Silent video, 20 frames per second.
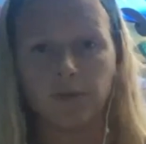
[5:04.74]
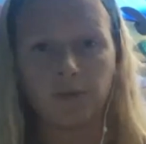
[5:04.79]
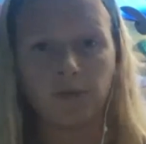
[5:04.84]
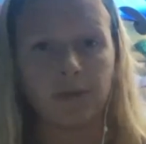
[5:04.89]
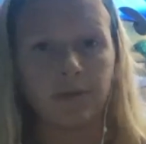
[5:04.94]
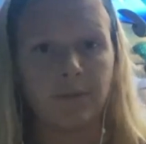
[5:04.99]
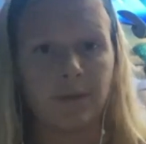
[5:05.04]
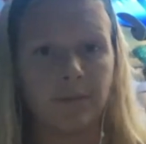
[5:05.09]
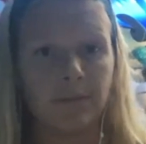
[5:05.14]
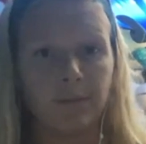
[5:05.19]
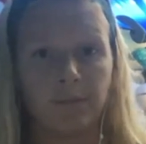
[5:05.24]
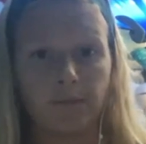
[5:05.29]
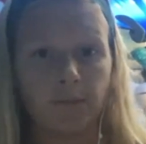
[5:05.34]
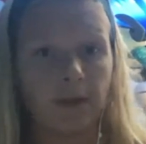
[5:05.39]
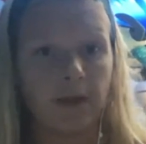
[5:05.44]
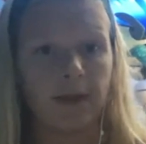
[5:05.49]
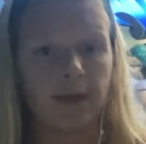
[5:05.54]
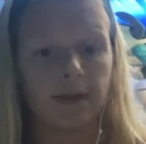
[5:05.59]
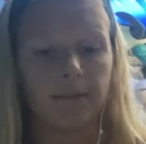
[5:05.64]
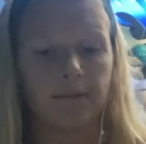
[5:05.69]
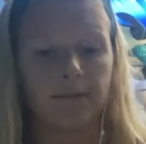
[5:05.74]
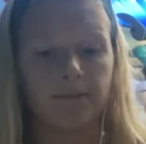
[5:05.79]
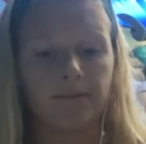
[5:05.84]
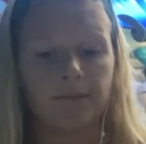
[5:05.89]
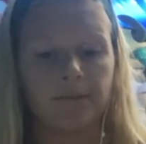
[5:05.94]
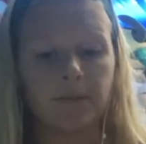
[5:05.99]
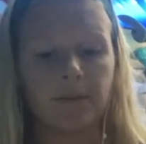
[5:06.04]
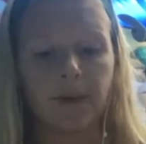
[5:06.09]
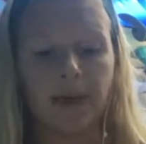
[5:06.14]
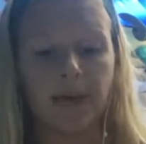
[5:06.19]
treatment
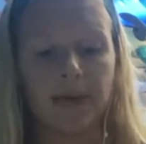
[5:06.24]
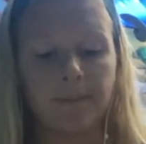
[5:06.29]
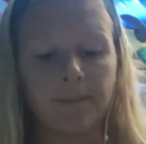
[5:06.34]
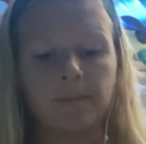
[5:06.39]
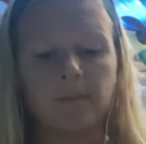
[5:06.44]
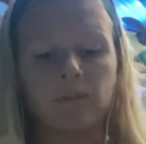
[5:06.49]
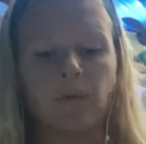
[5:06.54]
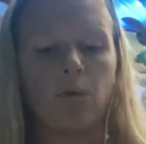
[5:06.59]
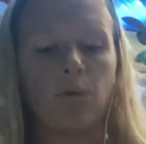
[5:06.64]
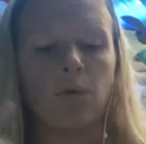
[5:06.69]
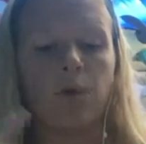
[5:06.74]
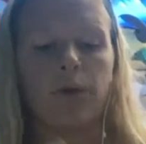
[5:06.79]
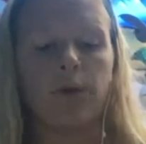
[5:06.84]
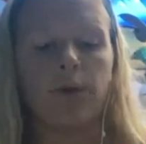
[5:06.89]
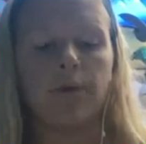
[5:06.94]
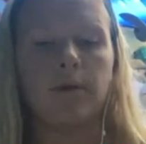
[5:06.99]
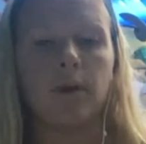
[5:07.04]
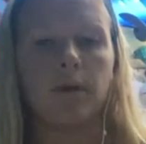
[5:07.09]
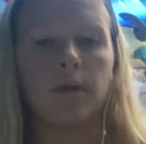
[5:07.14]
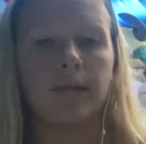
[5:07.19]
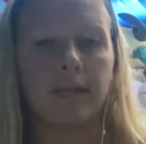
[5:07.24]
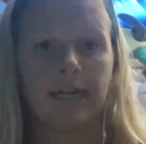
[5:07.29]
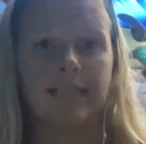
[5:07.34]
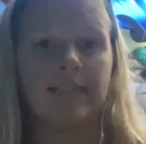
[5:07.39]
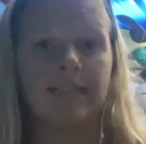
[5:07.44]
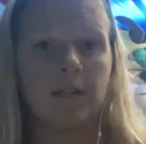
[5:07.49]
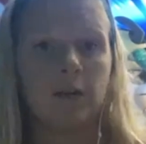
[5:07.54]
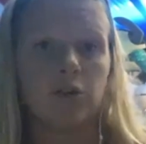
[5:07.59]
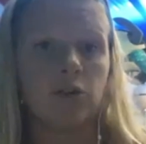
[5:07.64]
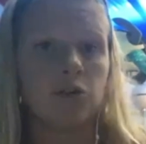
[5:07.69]
pipes, or like I
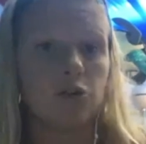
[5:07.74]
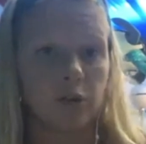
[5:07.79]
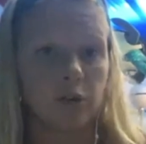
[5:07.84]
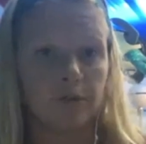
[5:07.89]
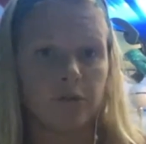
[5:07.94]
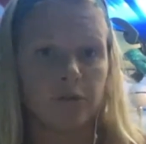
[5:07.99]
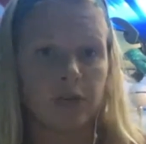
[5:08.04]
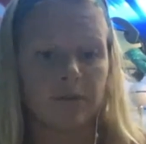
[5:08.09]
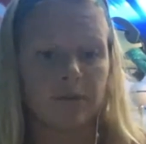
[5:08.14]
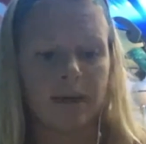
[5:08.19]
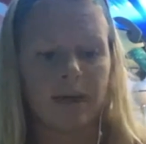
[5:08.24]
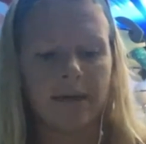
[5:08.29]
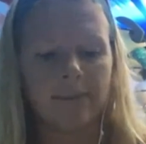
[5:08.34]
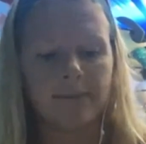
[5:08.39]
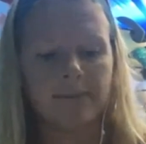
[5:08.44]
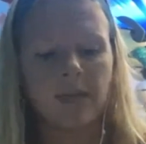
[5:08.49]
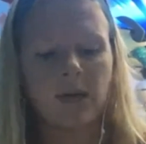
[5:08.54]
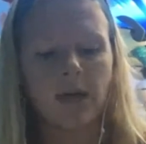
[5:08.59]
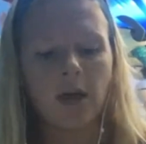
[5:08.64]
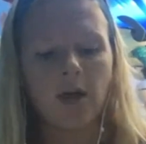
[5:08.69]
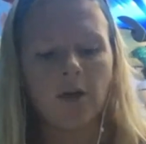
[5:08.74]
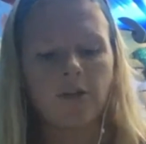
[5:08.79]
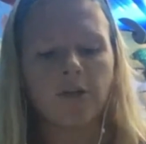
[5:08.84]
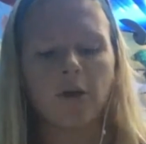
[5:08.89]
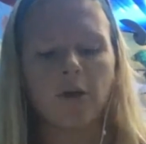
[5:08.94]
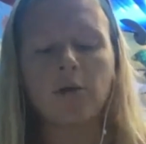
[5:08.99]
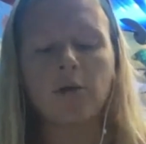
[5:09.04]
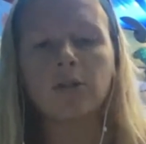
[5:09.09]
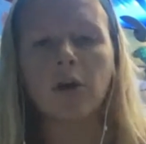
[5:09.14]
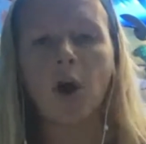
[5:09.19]
said, our storm drain pipes,
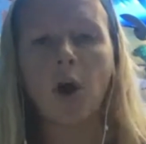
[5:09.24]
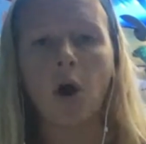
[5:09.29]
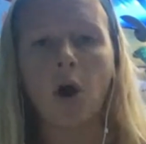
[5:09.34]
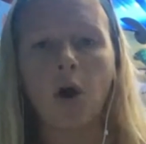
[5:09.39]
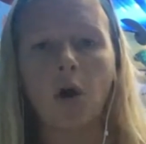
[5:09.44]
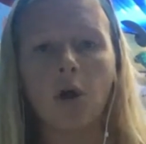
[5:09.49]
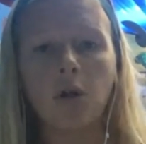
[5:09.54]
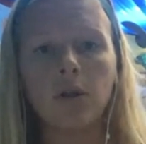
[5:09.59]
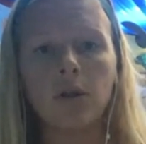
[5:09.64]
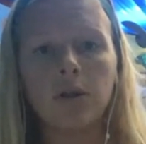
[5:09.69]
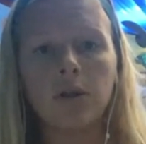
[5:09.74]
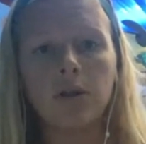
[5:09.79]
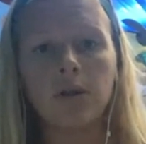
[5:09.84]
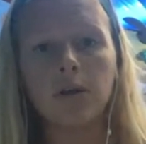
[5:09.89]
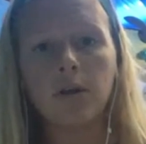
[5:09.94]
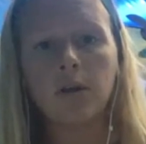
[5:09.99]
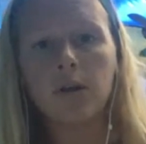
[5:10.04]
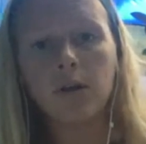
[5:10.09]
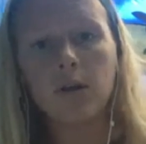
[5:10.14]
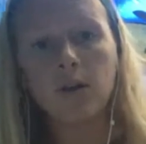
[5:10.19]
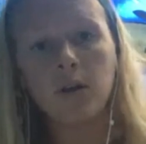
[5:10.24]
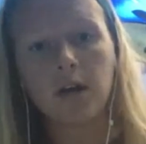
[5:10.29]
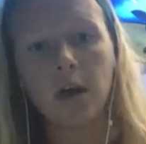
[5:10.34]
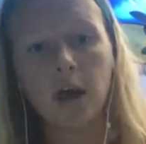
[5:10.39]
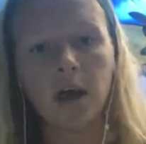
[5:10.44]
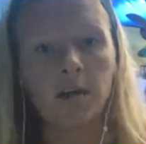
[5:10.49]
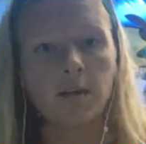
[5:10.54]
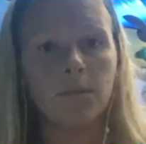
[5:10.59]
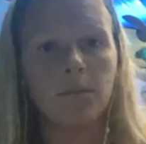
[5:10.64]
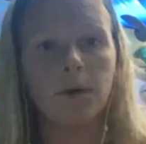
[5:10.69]
those all
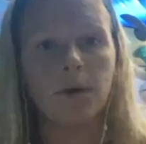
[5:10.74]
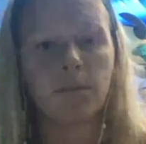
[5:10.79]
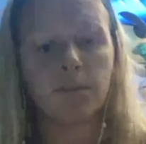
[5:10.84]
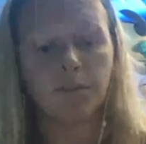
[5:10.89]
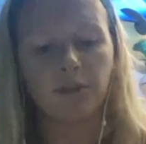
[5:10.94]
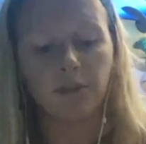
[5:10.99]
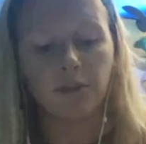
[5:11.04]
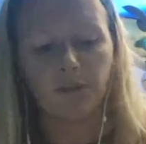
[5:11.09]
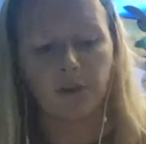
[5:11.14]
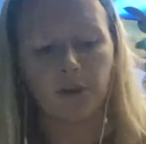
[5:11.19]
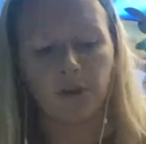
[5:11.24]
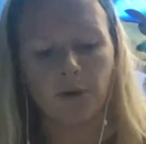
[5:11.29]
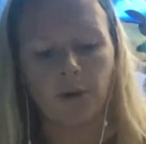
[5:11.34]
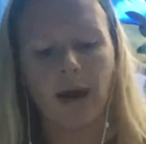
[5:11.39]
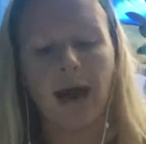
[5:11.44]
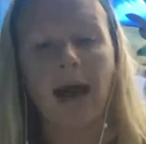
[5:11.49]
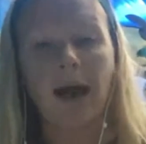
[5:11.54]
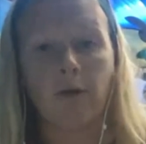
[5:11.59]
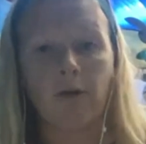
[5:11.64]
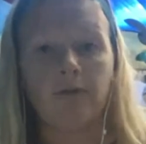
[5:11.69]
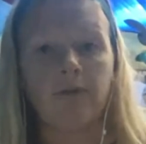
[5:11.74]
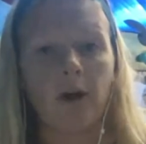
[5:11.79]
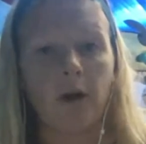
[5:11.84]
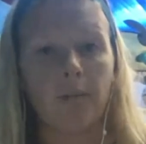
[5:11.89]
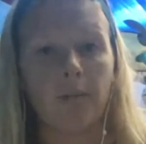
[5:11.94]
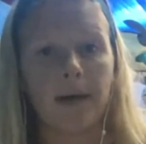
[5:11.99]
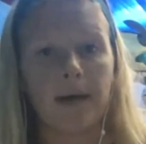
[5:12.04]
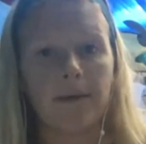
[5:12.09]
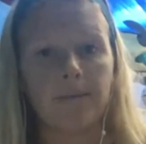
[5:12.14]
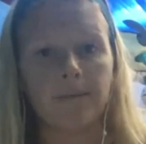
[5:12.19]
come through outfall
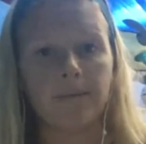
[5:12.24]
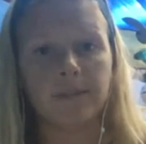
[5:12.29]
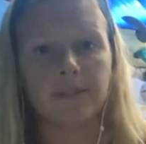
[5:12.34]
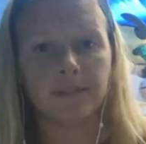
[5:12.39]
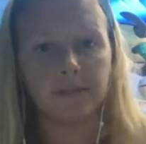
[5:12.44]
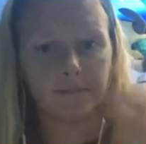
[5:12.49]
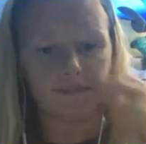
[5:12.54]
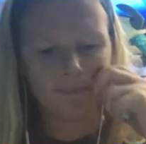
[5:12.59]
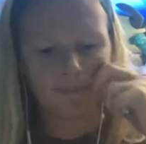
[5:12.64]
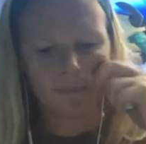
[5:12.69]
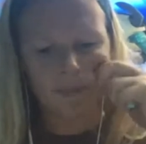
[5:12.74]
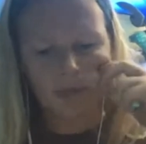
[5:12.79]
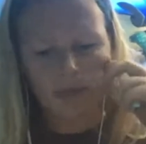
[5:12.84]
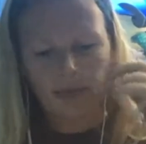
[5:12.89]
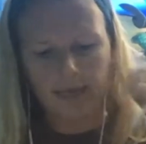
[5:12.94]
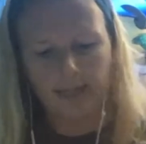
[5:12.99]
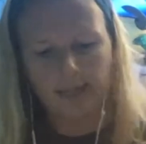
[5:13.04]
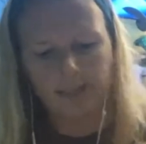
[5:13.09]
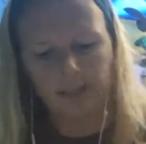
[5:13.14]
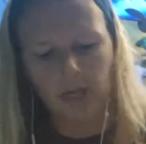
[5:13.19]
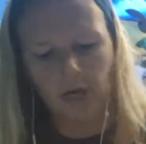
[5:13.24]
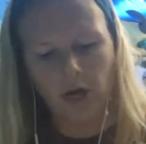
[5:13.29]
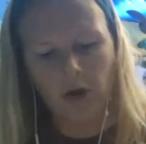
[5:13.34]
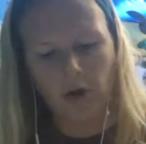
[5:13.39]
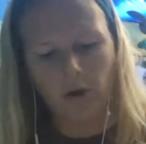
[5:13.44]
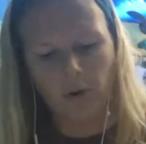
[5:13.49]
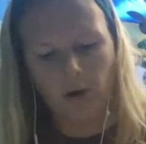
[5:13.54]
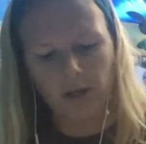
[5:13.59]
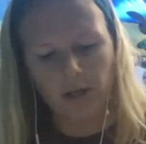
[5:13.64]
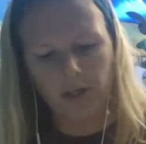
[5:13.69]
pipes. And
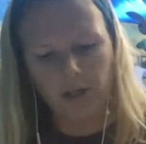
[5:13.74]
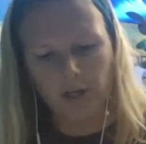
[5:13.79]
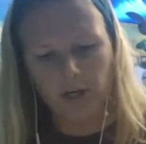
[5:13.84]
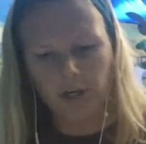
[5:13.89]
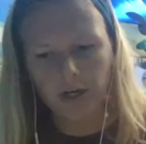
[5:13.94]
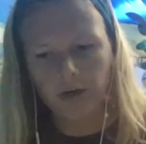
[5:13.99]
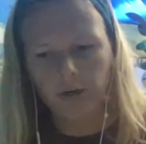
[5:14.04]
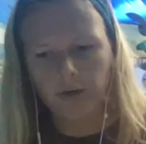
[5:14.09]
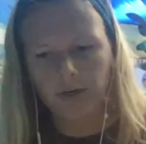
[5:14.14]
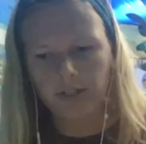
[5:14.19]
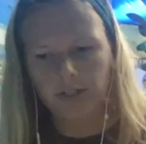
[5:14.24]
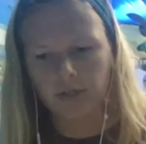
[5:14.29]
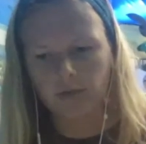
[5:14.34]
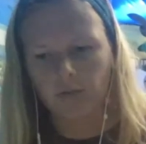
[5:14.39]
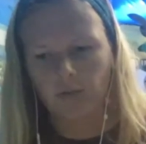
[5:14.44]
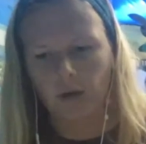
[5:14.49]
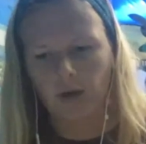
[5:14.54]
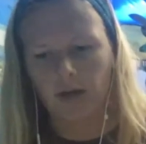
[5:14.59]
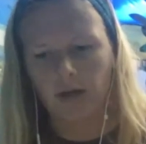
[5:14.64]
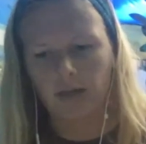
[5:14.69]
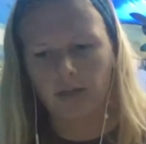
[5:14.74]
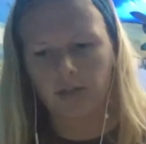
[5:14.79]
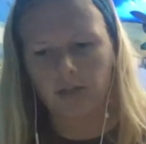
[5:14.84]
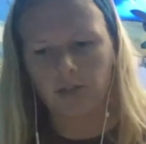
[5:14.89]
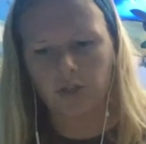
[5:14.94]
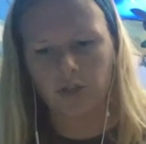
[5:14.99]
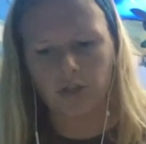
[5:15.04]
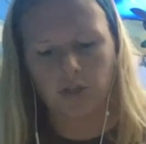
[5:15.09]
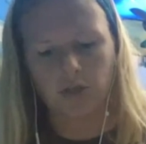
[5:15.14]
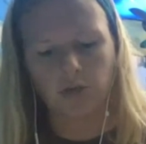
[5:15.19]
so you're going to want
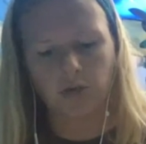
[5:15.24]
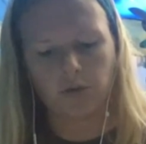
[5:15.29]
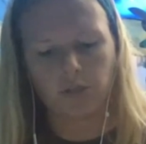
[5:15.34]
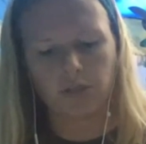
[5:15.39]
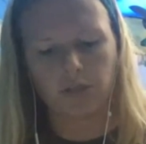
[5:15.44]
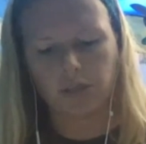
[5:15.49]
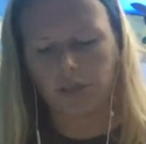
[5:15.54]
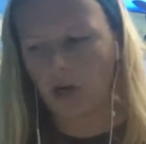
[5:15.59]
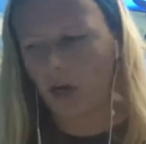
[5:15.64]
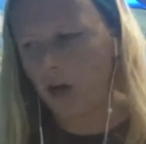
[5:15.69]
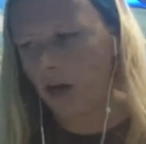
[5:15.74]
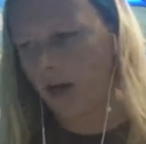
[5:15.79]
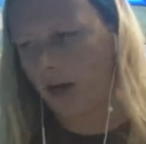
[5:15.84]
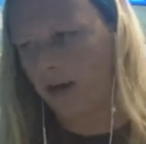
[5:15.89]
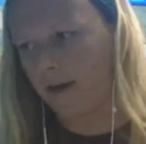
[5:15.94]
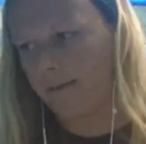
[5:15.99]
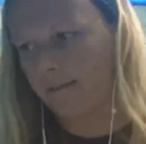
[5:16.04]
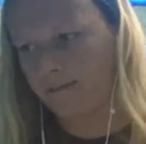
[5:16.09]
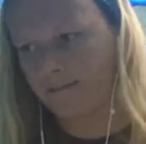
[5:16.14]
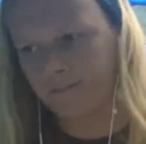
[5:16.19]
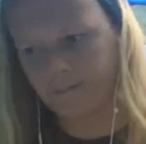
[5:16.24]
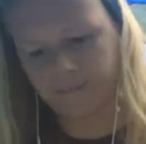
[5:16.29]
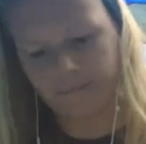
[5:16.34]
to star